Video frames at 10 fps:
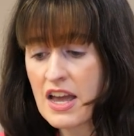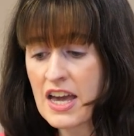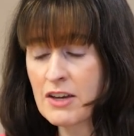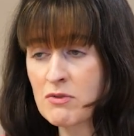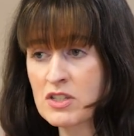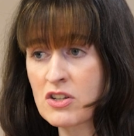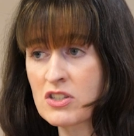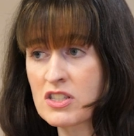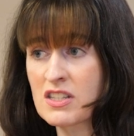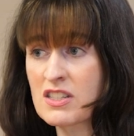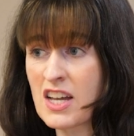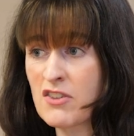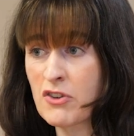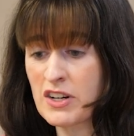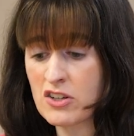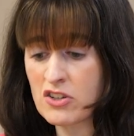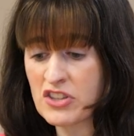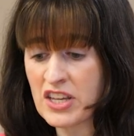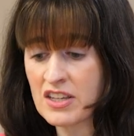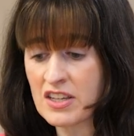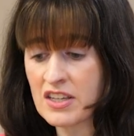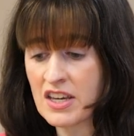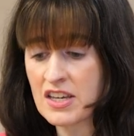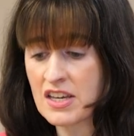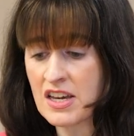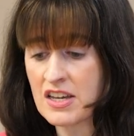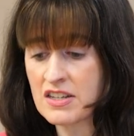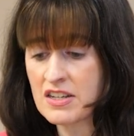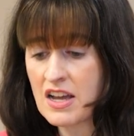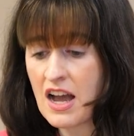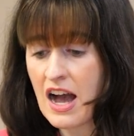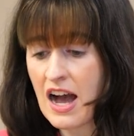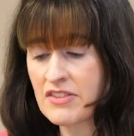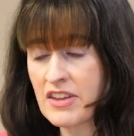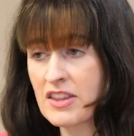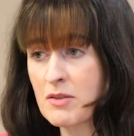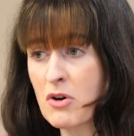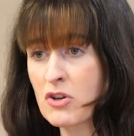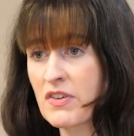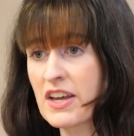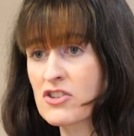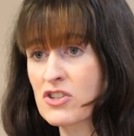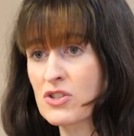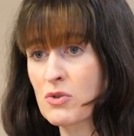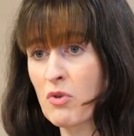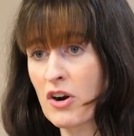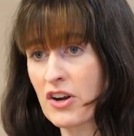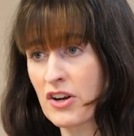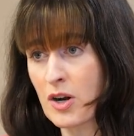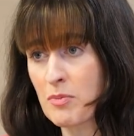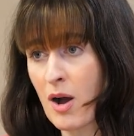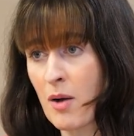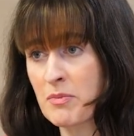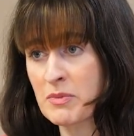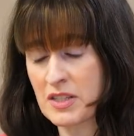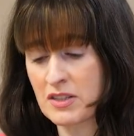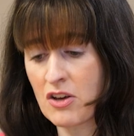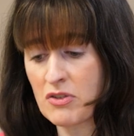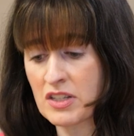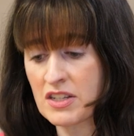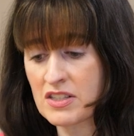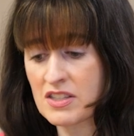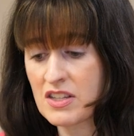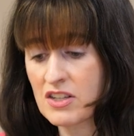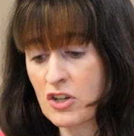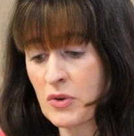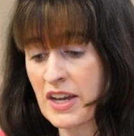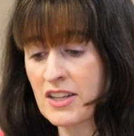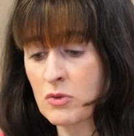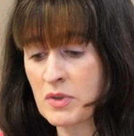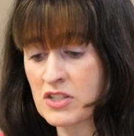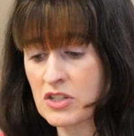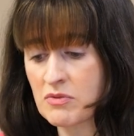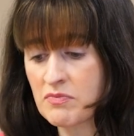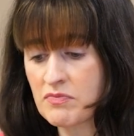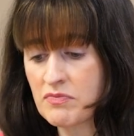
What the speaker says: it can result in self-critical thinking kicking in, and then the motivation to work on our problems and loneliness going out the window.